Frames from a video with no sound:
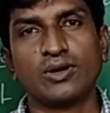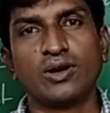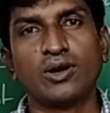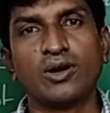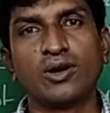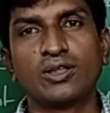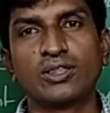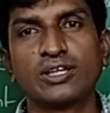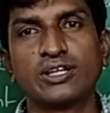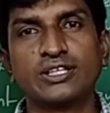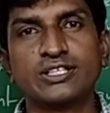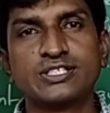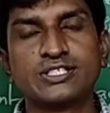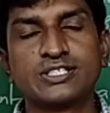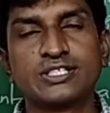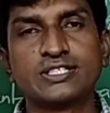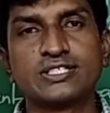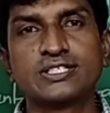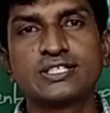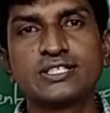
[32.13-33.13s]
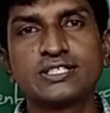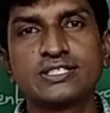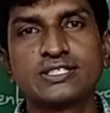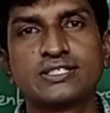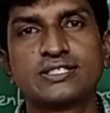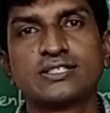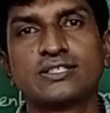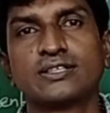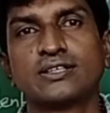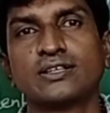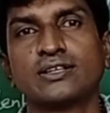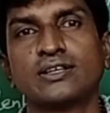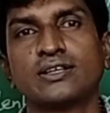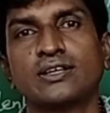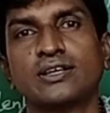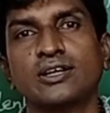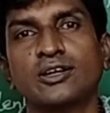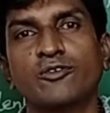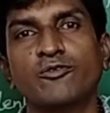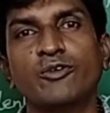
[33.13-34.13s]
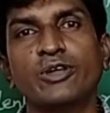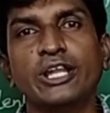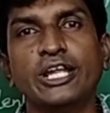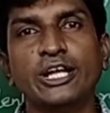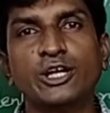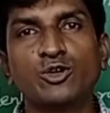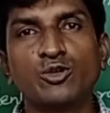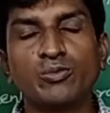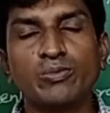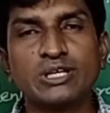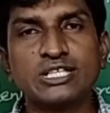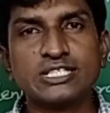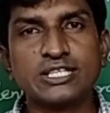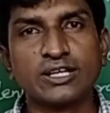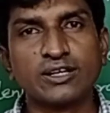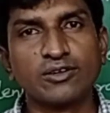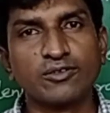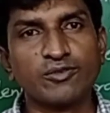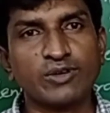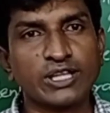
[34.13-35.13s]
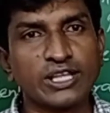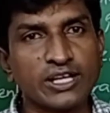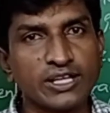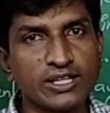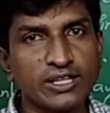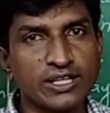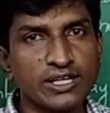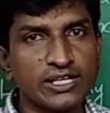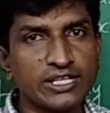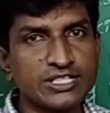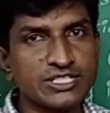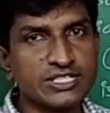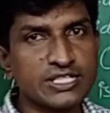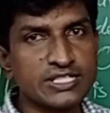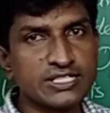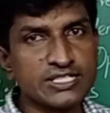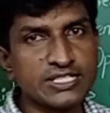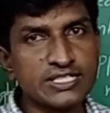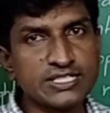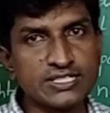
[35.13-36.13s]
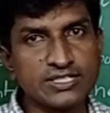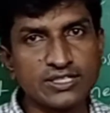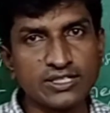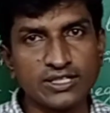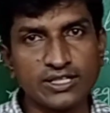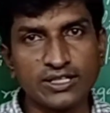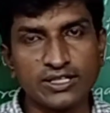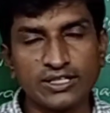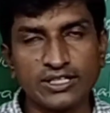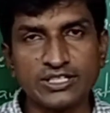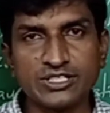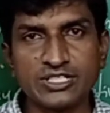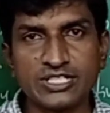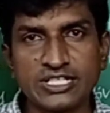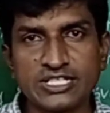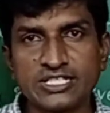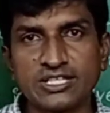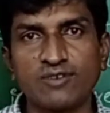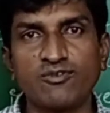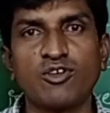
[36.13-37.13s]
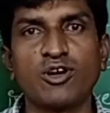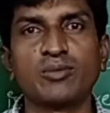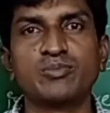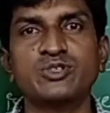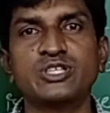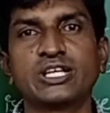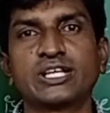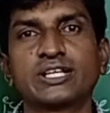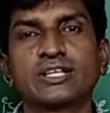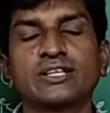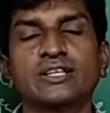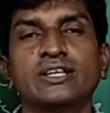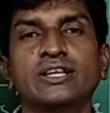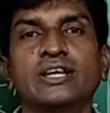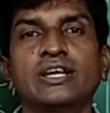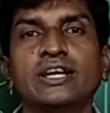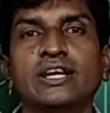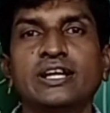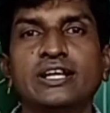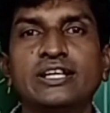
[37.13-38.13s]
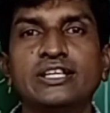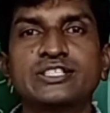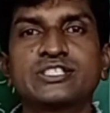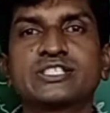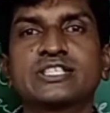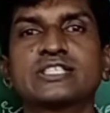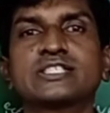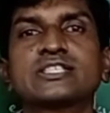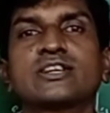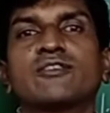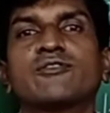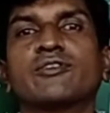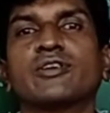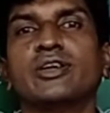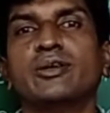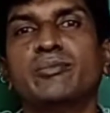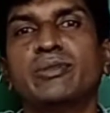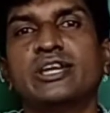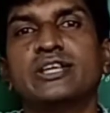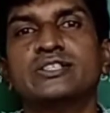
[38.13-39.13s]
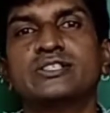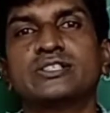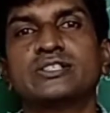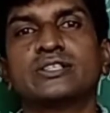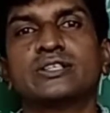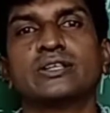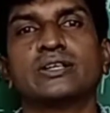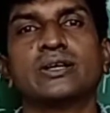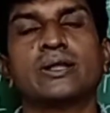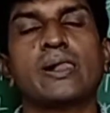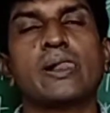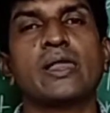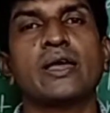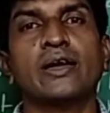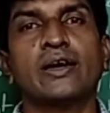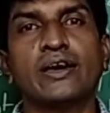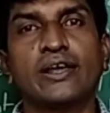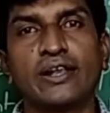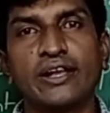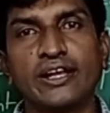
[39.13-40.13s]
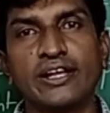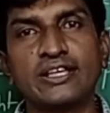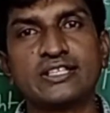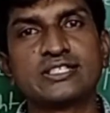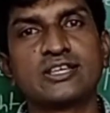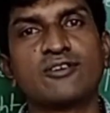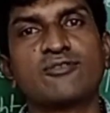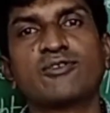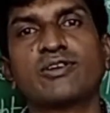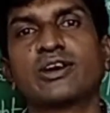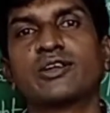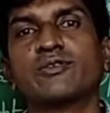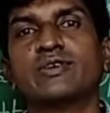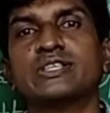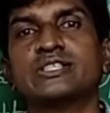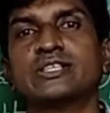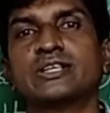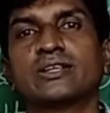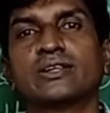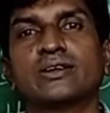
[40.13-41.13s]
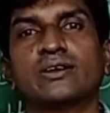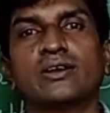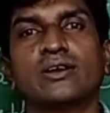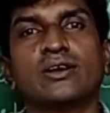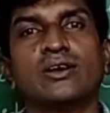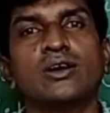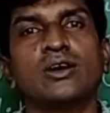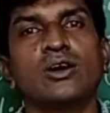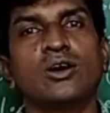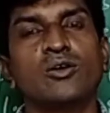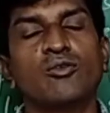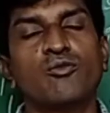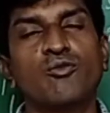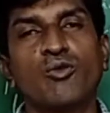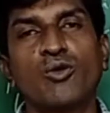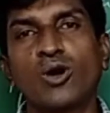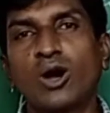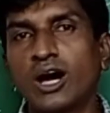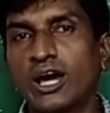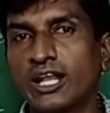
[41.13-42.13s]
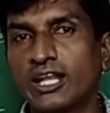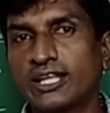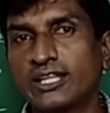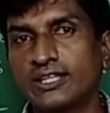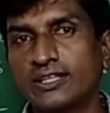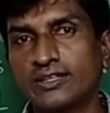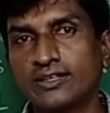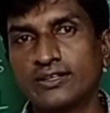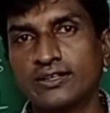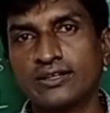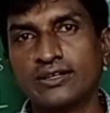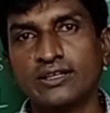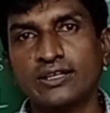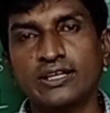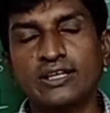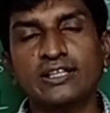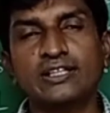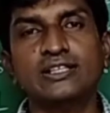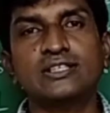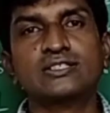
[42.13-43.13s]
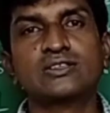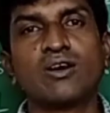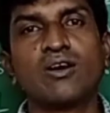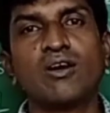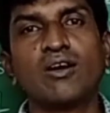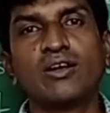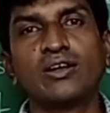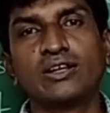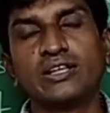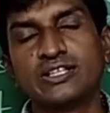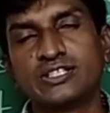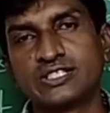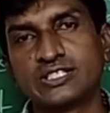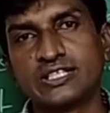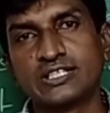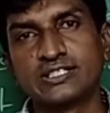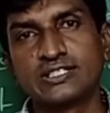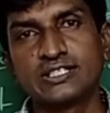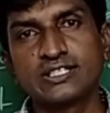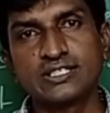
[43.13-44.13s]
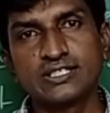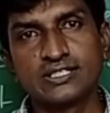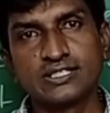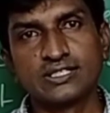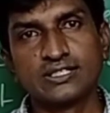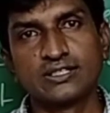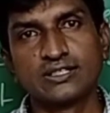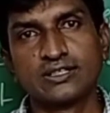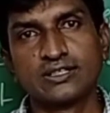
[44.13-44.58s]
All the distances we need to measure, whether the distance is distance of object, distance of image, radius of curvature, focal length, these all distances